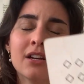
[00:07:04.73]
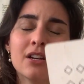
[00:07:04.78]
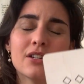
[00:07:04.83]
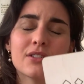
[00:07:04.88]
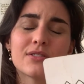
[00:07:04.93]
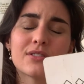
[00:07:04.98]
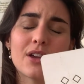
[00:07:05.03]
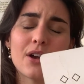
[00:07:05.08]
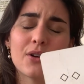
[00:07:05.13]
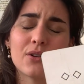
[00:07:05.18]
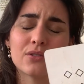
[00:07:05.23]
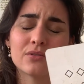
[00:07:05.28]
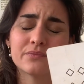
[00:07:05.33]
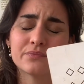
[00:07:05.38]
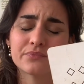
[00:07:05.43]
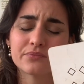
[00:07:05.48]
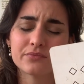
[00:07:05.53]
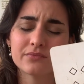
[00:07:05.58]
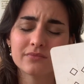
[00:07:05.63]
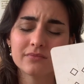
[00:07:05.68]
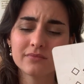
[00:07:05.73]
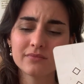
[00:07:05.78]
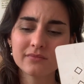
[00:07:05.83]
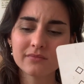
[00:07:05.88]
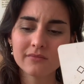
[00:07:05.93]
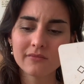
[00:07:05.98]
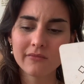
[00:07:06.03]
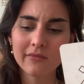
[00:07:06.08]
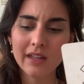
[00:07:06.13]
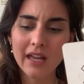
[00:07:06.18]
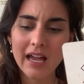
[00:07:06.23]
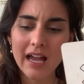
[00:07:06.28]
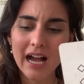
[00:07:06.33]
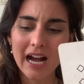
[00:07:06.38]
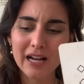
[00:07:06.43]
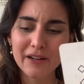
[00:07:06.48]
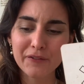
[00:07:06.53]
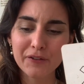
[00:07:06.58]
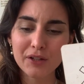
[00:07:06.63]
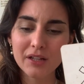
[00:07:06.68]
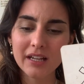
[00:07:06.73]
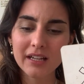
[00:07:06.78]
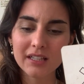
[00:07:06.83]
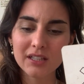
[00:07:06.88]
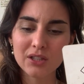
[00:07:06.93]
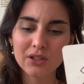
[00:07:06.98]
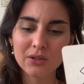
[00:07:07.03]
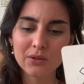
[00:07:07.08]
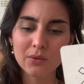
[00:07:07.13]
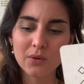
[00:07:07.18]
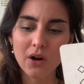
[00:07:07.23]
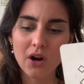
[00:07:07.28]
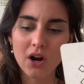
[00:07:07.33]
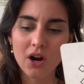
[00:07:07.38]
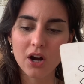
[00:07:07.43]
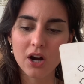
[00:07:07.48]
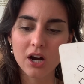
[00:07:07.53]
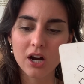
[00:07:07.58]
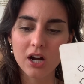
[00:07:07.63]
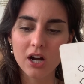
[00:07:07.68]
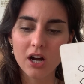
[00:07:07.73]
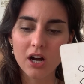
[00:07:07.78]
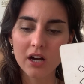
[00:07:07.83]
So I feel like you are